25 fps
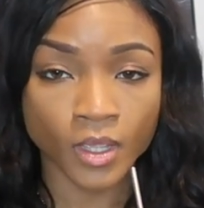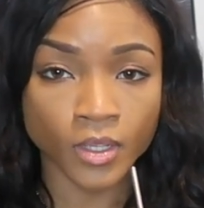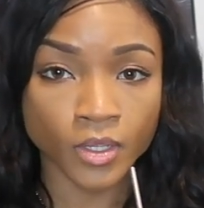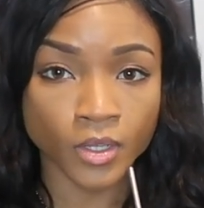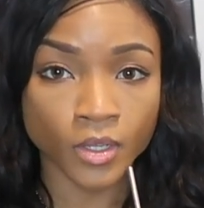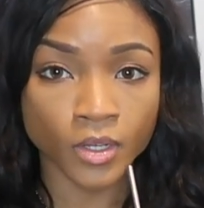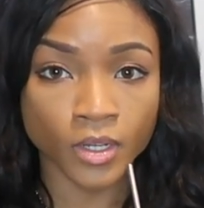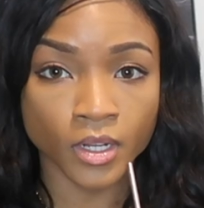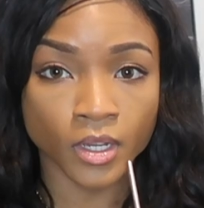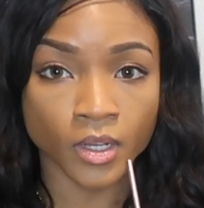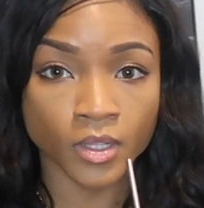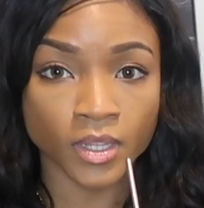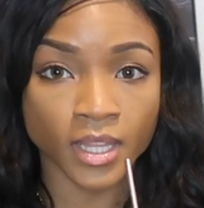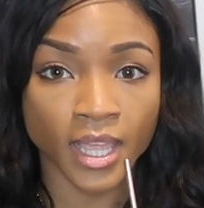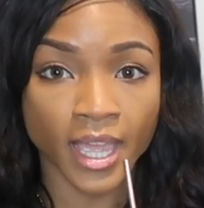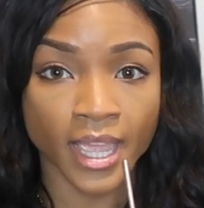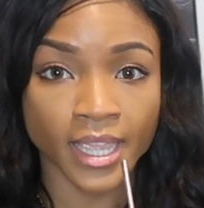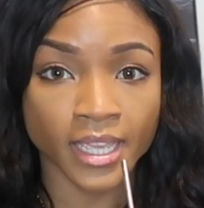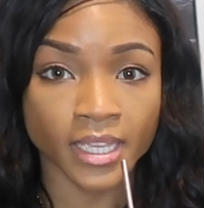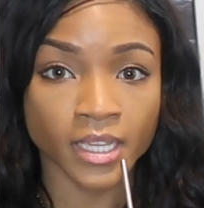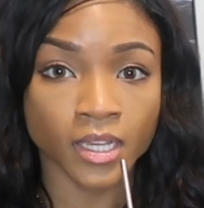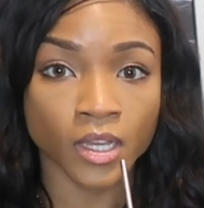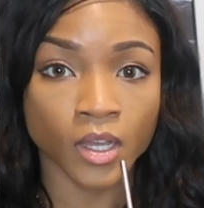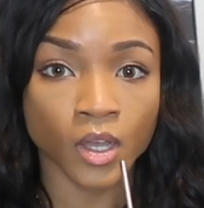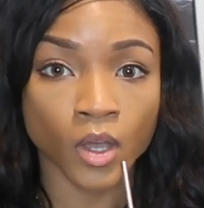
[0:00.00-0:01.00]
you know,
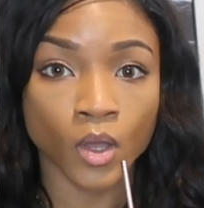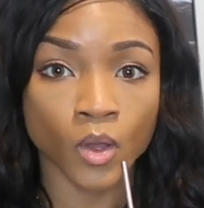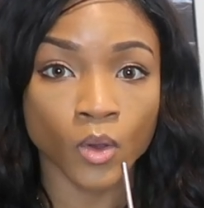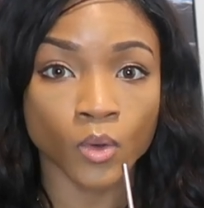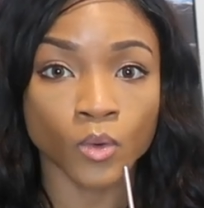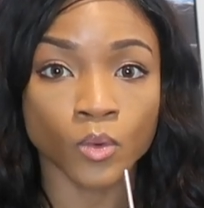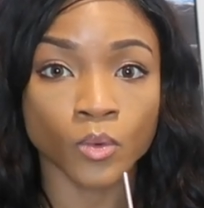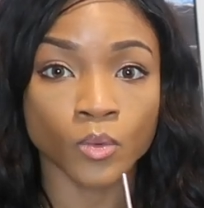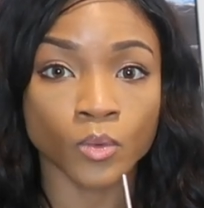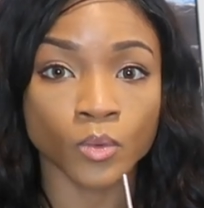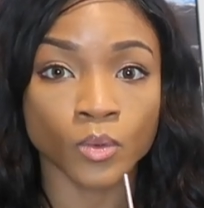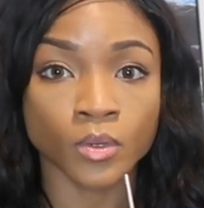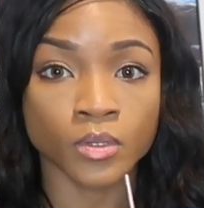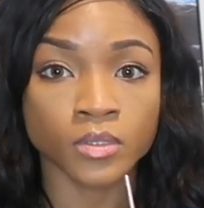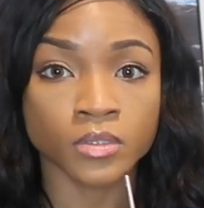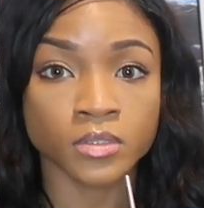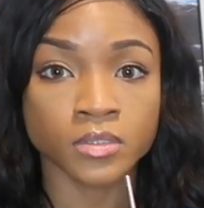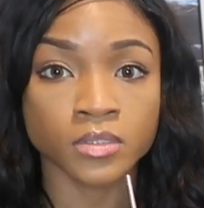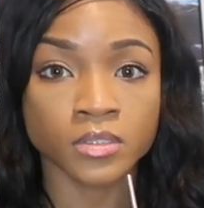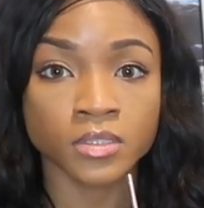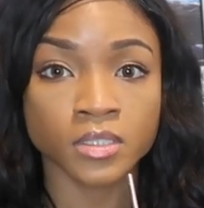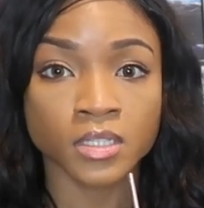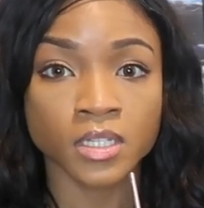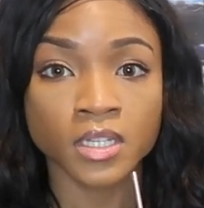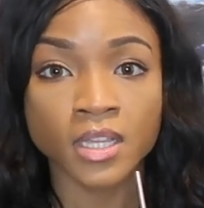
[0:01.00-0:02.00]
like, oh,
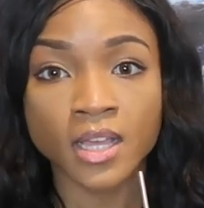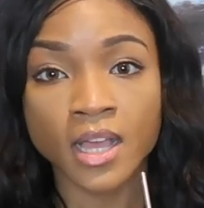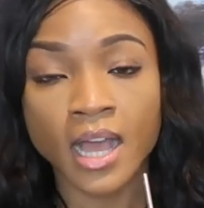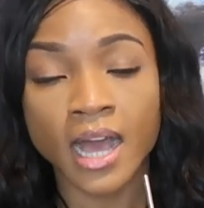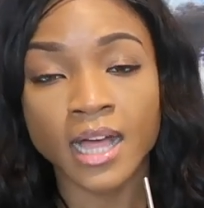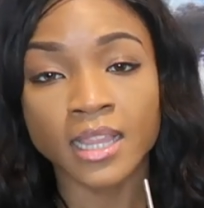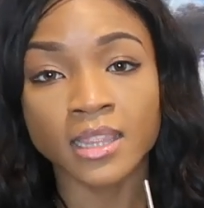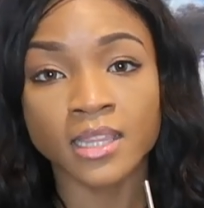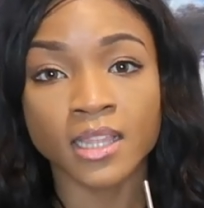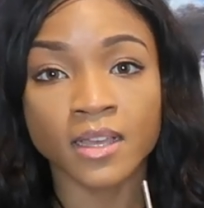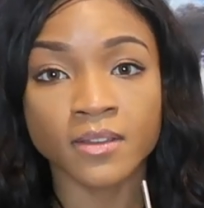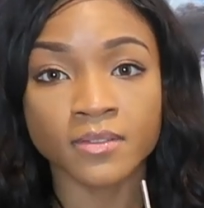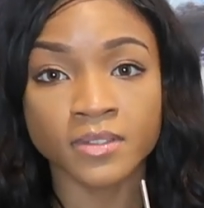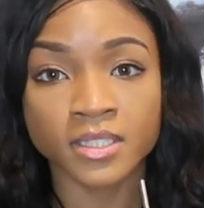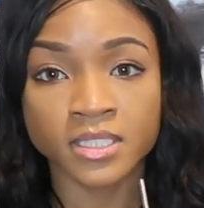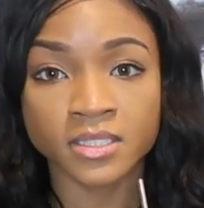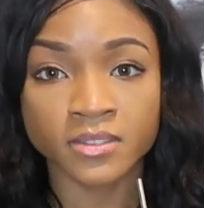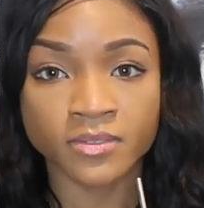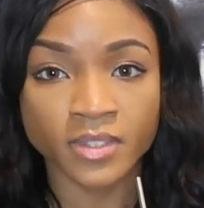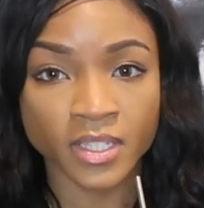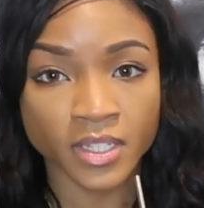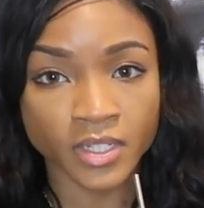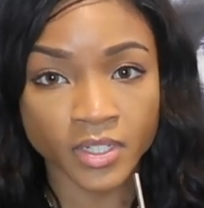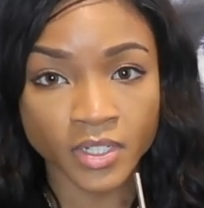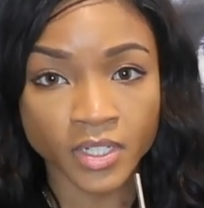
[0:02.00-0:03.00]
I love this
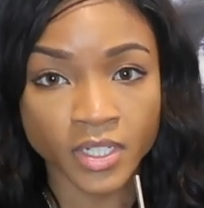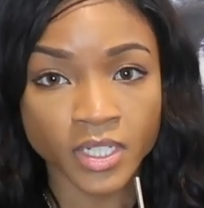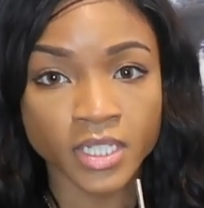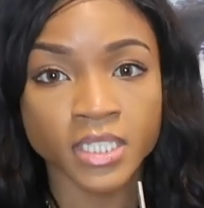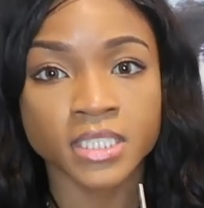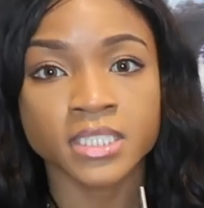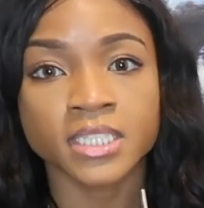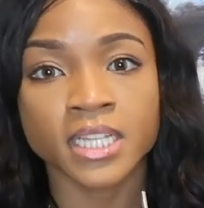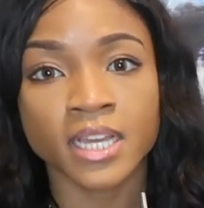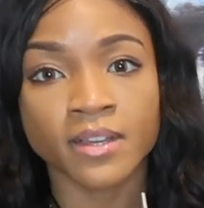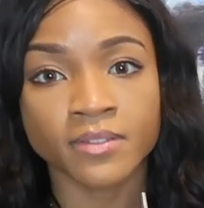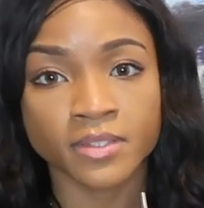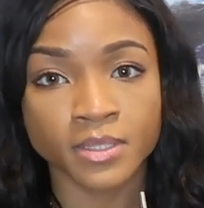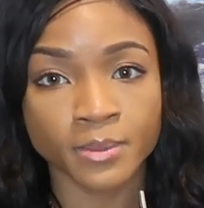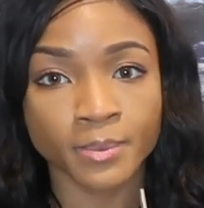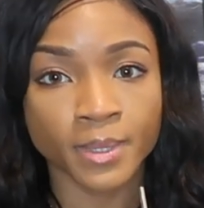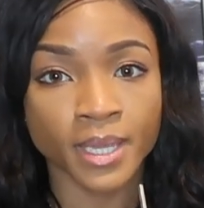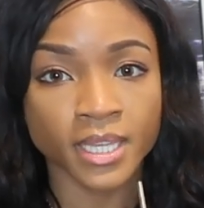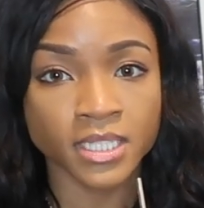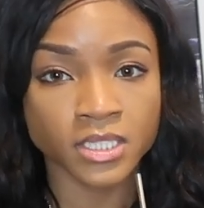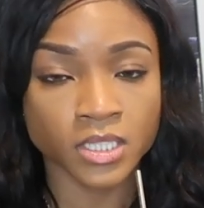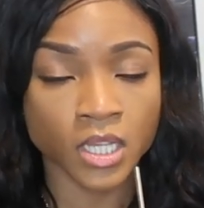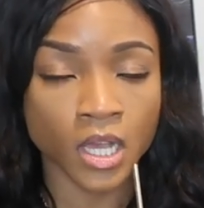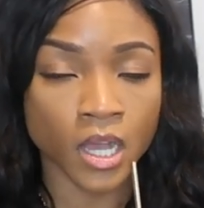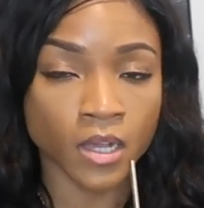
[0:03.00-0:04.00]
vendor, definitely
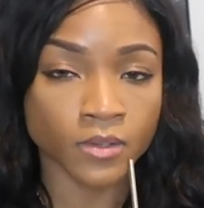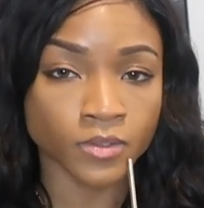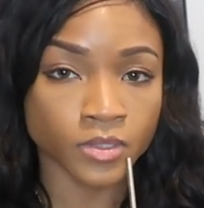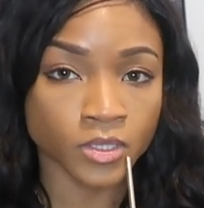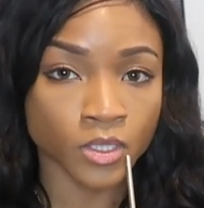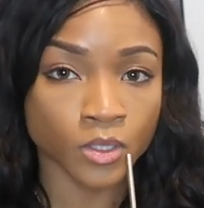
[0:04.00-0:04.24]
pays off.